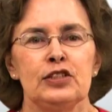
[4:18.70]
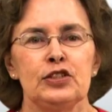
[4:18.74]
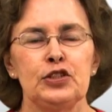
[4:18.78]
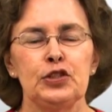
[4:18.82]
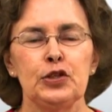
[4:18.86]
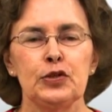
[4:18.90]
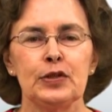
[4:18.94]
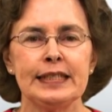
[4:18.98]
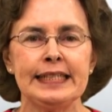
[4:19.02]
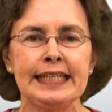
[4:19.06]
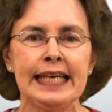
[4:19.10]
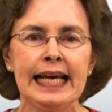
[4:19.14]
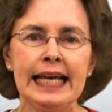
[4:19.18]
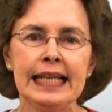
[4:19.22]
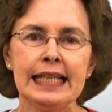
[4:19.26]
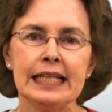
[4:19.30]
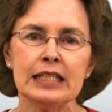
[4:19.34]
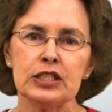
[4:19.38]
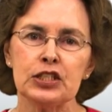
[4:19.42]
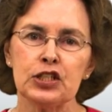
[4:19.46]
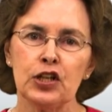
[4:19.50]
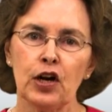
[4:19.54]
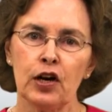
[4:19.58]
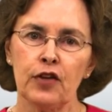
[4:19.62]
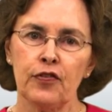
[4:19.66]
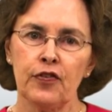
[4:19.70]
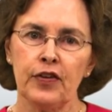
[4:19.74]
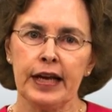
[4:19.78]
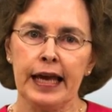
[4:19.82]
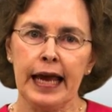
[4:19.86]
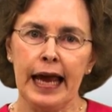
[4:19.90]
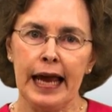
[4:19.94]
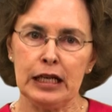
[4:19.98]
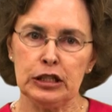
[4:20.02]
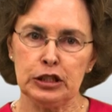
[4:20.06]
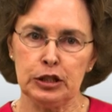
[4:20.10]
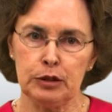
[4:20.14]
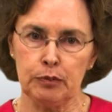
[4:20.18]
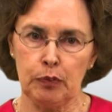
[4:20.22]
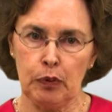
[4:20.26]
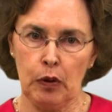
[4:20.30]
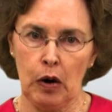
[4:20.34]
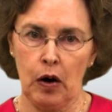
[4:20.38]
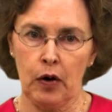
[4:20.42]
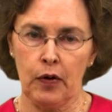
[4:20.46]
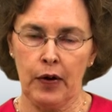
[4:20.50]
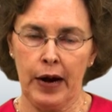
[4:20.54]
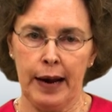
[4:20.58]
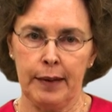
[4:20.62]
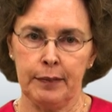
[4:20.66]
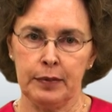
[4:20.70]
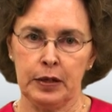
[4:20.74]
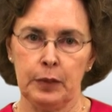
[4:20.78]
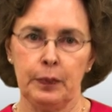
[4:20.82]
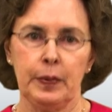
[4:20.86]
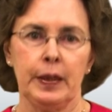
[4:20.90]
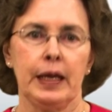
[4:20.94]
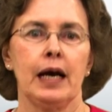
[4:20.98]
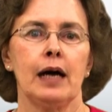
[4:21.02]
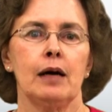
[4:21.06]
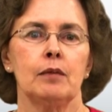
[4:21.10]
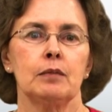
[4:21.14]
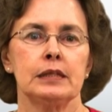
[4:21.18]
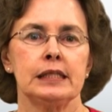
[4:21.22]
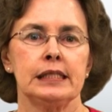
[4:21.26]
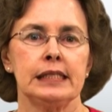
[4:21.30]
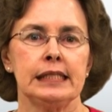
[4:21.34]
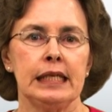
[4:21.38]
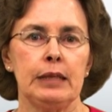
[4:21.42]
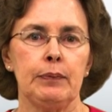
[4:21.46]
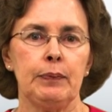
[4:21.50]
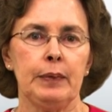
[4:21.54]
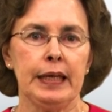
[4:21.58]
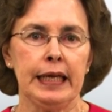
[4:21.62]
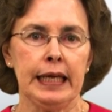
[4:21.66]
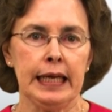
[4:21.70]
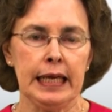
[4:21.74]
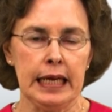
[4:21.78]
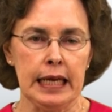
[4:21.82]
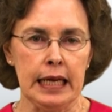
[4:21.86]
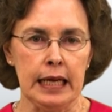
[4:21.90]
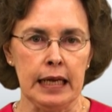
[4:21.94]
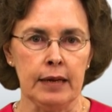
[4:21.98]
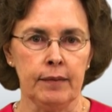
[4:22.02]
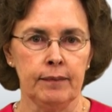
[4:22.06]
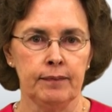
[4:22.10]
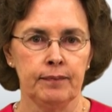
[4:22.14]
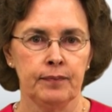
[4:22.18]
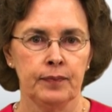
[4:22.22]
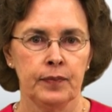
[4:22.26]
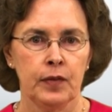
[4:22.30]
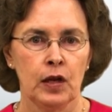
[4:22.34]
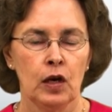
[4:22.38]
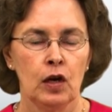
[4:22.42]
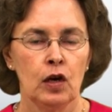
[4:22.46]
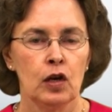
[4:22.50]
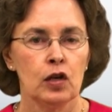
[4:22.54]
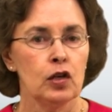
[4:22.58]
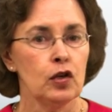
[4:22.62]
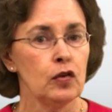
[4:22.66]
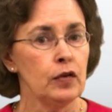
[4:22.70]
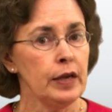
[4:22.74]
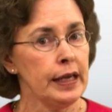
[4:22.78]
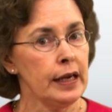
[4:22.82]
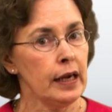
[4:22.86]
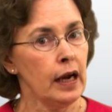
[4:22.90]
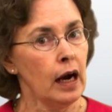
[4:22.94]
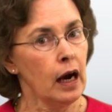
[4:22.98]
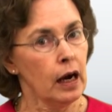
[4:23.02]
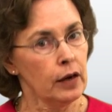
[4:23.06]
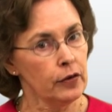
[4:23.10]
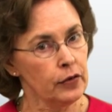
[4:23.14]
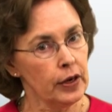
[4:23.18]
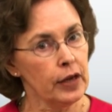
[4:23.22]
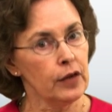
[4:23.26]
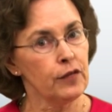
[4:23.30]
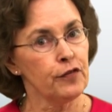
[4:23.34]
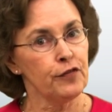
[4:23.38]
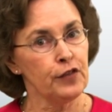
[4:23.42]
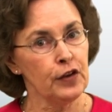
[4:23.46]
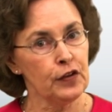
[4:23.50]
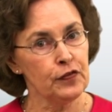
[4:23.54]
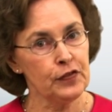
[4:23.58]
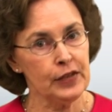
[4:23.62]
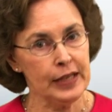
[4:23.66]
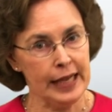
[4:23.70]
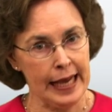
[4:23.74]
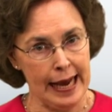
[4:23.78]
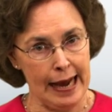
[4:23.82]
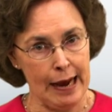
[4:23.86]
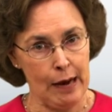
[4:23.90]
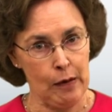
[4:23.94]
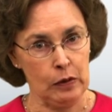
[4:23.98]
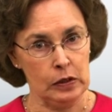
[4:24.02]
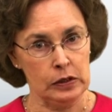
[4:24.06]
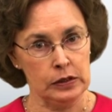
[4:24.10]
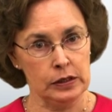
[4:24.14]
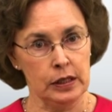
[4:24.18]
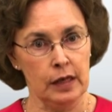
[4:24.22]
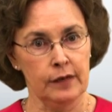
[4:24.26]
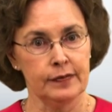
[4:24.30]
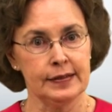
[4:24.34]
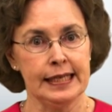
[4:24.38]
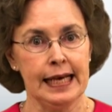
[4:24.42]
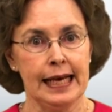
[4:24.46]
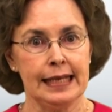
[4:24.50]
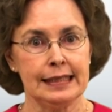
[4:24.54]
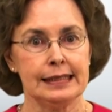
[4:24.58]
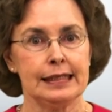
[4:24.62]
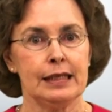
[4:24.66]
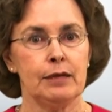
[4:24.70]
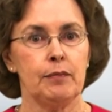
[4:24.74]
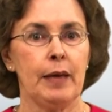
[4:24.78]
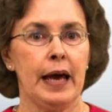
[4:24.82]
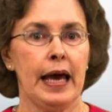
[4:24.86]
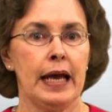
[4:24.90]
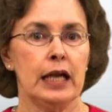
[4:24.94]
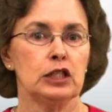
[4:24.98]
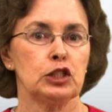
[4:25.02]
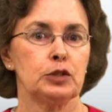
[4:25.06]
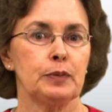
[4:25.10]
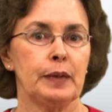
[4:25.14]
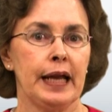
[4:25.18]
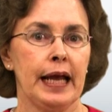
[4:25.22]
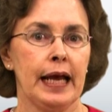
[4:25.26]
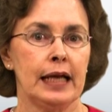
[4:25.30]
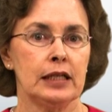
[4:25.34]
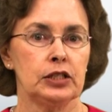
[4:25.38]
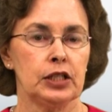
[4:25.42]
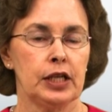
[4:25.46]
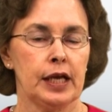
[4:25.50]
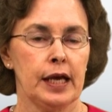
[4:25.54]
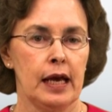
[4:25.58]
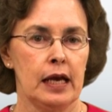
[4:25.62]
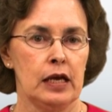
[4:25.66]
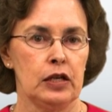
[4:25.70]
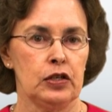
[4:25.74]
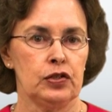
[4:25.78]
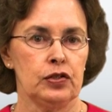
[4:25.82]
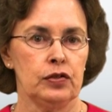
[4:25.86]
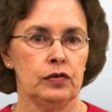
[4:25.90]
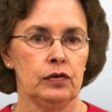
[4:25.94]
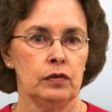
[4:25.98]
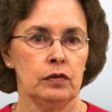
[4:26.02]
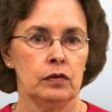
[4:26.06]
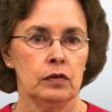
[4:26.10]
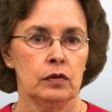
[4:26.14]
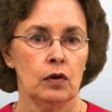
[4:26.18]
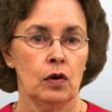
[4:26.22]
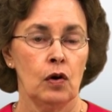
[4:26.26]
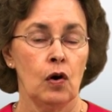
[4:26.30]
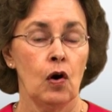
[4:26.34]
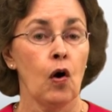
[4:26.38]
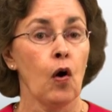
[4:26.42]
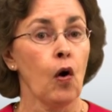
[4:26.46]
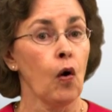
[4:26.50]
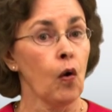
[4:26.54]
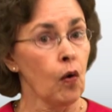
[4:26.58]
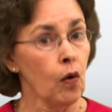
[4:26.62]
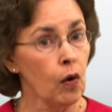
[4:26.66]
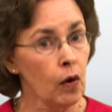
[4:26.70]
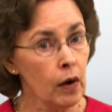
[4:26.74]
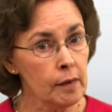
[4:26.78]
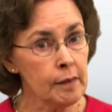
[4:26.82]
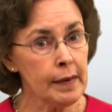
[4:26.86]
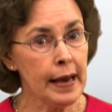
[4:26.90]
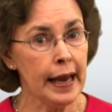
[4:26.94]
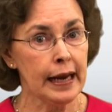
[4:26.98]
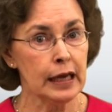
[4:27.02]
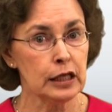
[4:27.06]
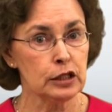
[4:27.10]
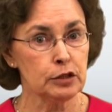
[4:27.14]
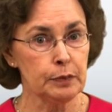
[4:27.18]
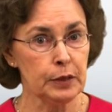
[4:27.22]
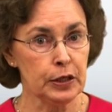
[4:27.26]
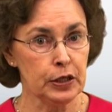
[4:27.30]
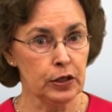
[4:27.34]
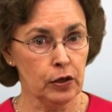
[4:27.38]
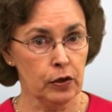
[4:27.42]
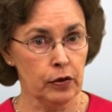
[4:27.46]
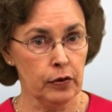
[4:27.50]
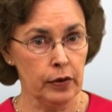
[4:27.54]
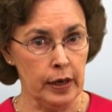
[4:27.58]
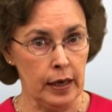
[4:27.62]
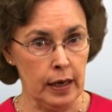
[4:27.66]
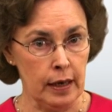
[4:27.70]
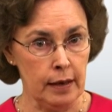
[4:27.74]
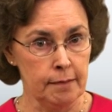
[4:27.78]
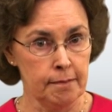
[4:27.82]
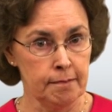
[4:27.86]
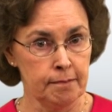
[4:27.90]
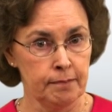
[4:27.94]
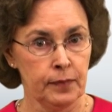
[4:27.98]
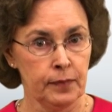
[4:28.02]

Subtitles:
To attend the certification program to become a CPE, you need 150 hours of tested management education or a management degree,